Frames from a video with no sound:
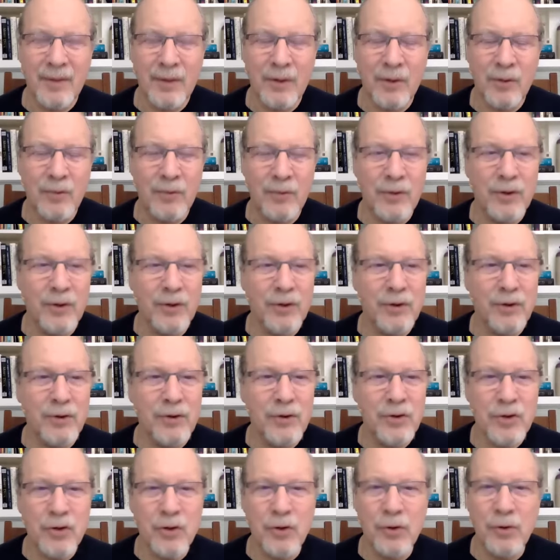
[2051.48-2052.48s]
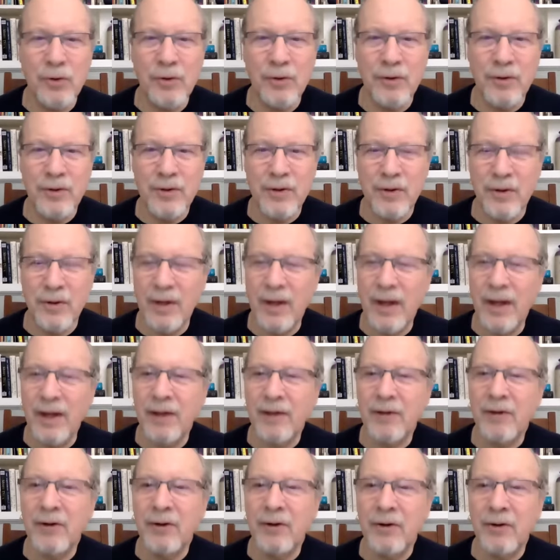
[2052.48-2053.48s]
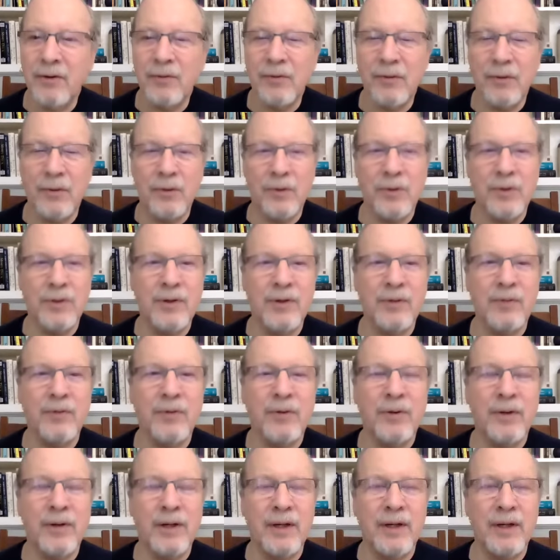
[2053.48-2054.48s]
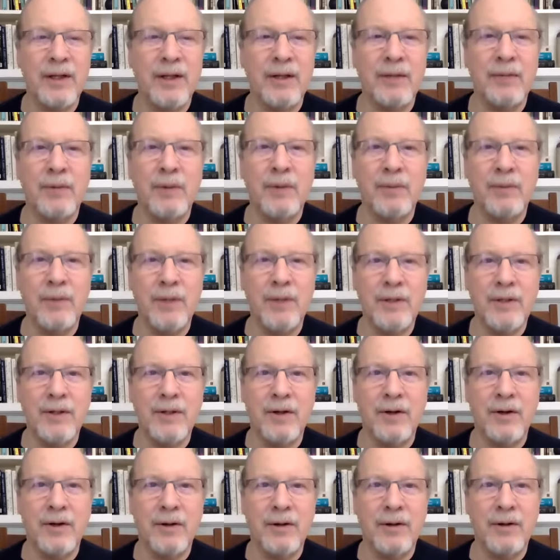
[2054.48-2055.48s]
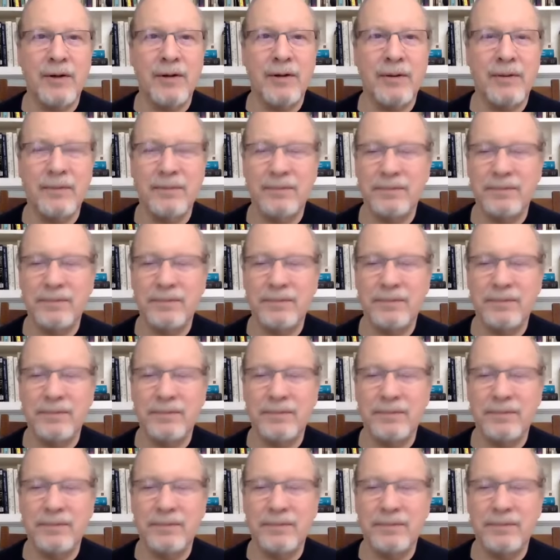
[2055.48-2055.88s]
You feel your shoulders are lying on the floor differently than when we started.